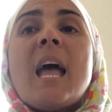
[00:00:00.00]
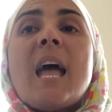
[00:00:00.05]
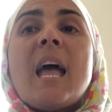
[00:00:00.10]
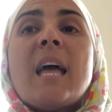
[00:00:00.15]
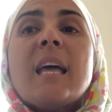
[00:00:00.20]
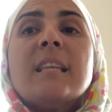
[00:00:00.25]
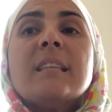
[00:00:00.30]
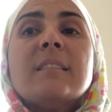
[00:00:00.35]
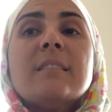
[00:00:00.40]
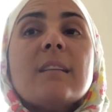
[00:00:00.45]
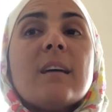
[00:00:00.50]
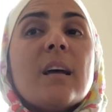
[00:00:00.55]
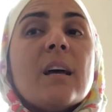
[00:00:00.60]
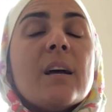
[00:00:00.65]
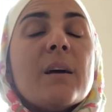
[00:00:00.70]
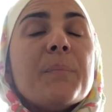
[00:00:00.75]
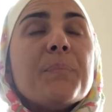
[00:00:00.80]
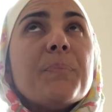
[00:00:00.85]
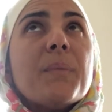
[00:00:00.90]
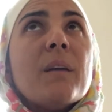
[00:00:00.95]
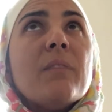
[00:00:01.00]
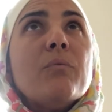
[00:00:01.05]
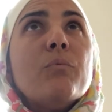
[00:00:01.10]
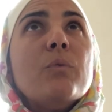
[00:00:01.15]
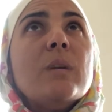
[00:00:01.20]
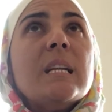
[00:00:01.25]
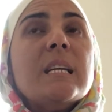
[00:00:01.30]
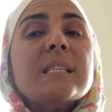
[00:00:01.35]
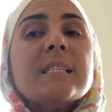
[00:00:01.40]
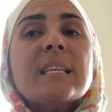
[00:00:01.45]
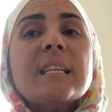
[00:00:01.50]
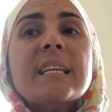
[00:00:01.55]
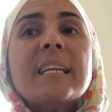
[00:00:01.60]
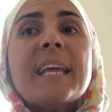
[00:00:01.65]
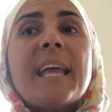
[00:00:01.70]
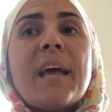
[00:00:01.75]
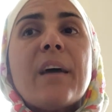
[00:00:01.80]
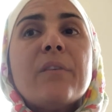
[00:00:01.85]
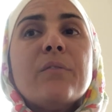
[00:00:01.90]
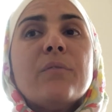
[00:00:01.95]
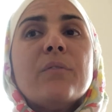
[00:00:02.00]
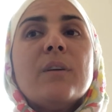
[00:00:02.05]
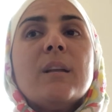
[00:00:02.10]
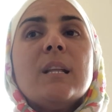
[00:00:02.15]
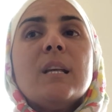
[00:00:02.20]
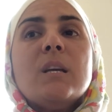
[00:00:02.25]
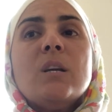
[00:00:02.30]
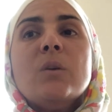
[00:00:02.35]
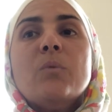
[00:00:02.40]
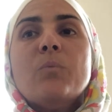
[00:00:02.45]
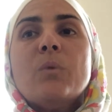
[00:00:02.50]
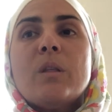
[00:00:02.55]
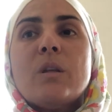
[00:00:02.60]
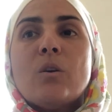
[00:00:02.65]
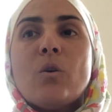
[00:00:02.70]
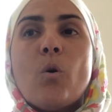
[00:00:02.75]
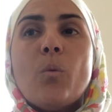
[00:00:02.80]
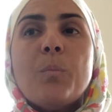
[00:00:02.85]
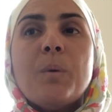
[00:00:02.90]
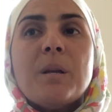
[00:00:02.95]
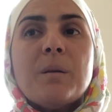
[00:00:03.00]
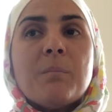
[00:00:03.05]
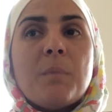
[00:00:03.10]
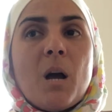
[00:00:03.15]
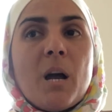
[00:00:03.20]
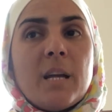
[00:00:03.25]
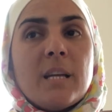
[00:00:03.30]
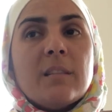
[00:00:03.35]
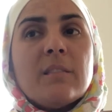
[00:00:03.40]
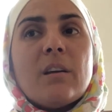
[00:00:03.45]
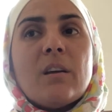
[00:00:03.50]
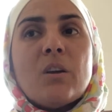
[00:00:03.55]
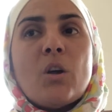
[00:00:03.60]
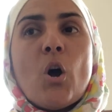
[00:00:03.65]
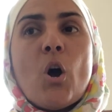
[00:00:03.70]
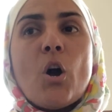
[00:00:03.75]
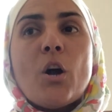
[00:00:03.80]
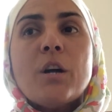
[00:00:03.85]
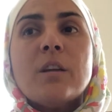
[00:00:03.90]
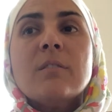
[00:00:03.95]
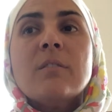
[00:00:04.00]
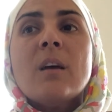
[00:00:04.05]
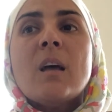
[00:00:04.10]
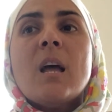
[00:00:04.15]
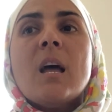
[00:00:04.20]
And if we listen carefully with an open mind and heart,